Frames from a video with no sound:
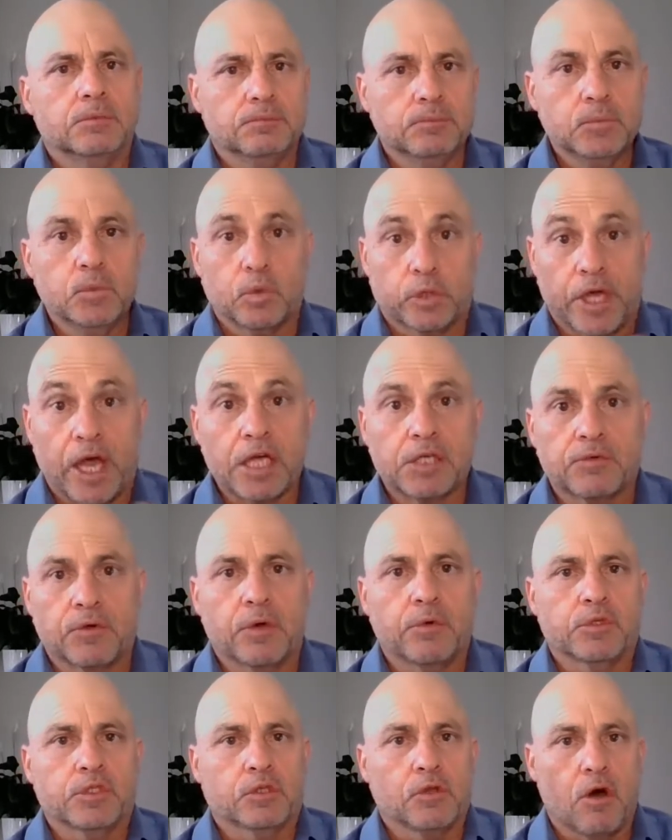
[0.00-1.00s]
or cash flow
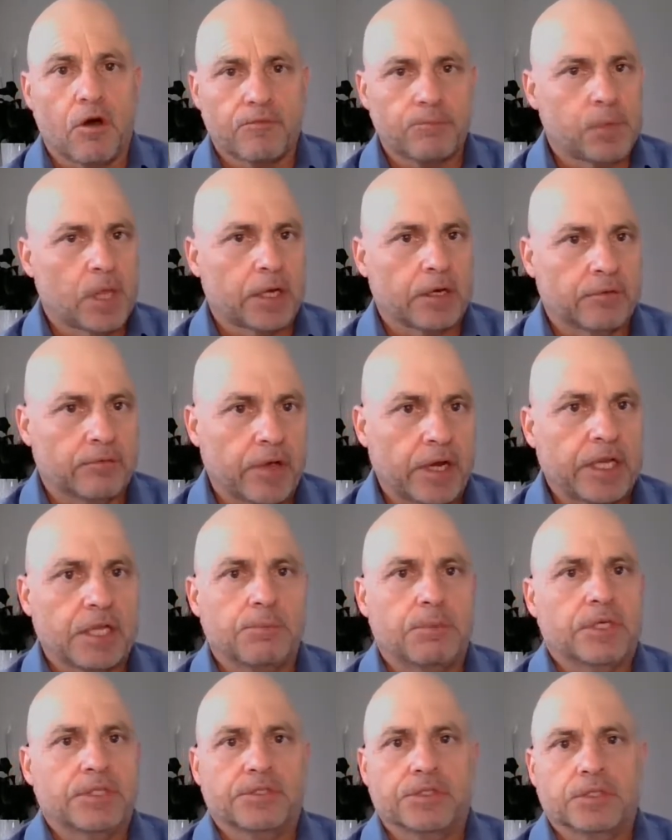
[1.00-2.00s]
is the lifeblood of any
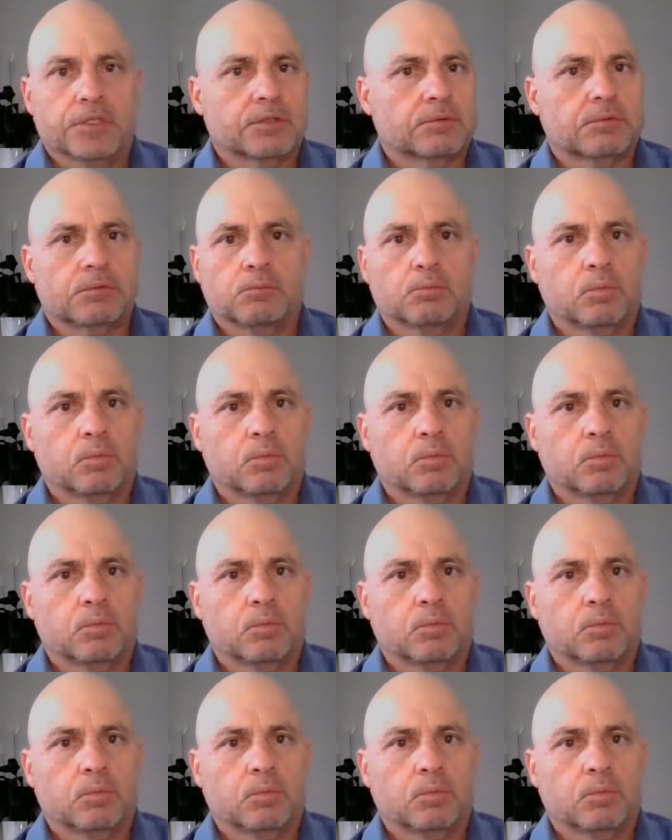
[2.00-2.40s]
business,